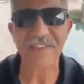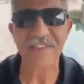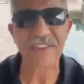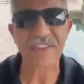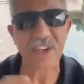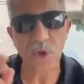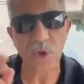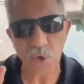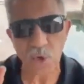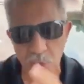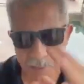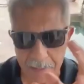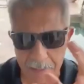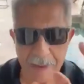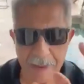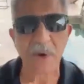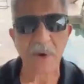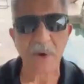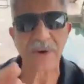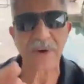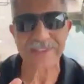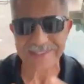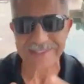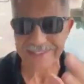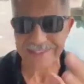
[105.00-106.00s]
that video,
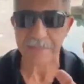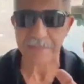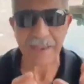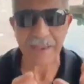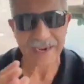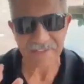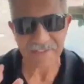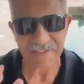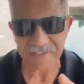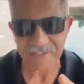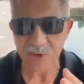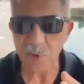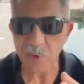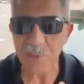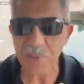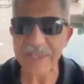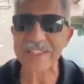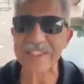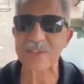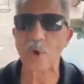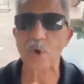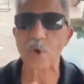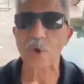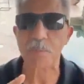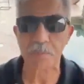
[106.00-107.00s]
remember it's, it's about a few
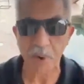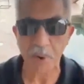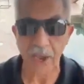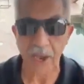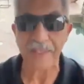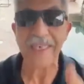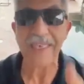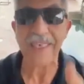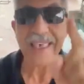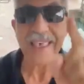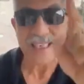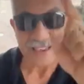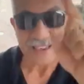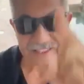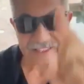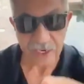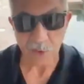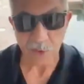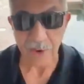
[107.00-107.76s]
weeks old, but it's